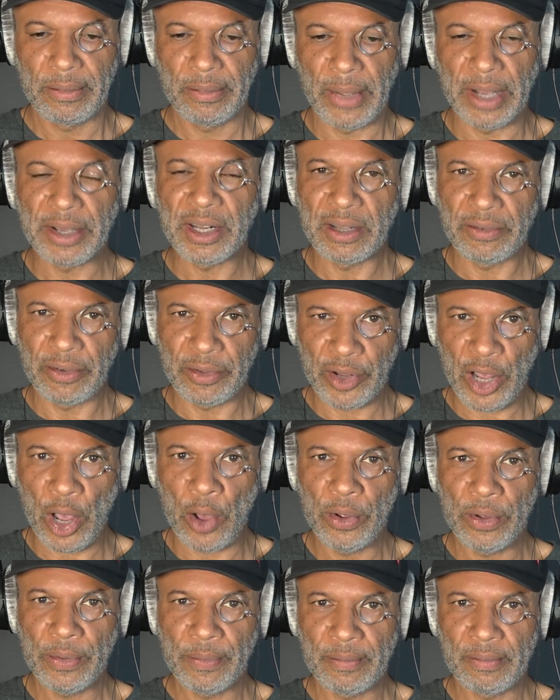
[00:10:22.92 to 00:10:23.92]
I'm going to give it a
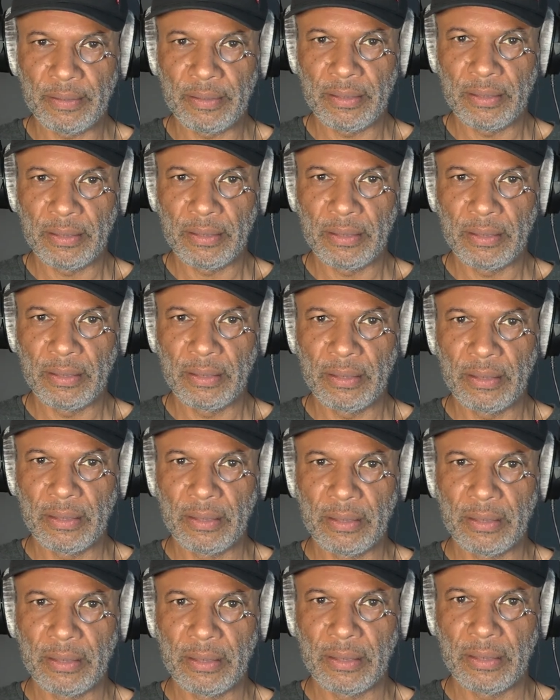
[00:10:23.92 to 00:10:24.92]
go.
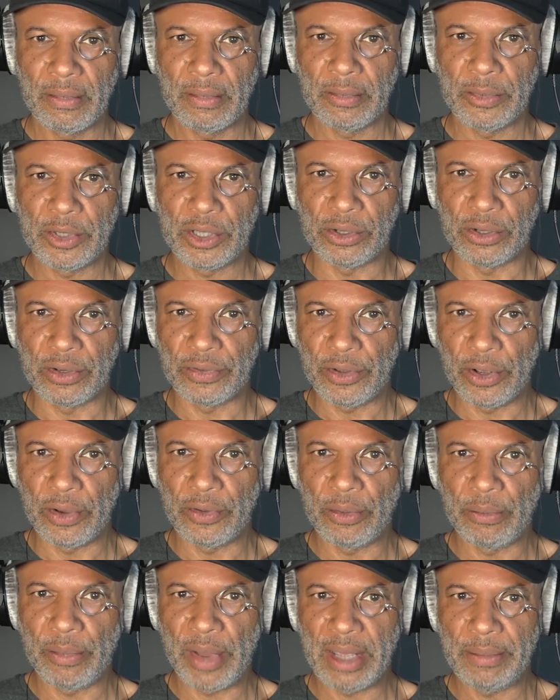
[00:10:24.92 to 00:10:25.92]
Do a few of
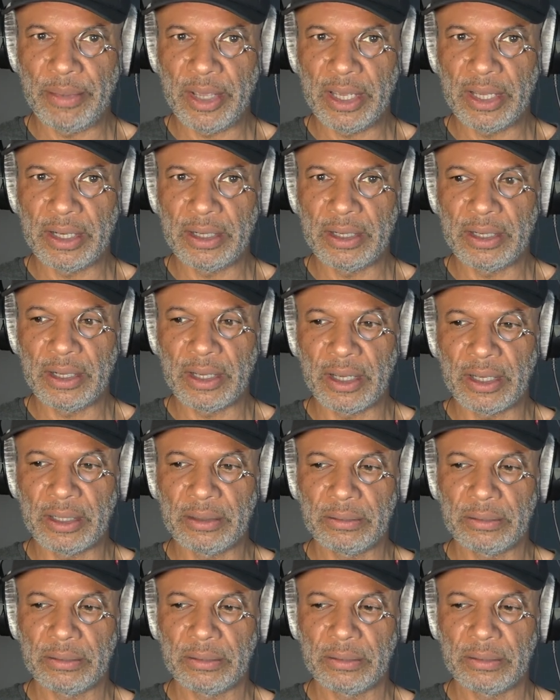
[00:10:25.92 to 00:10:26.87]
them maybe, and we'll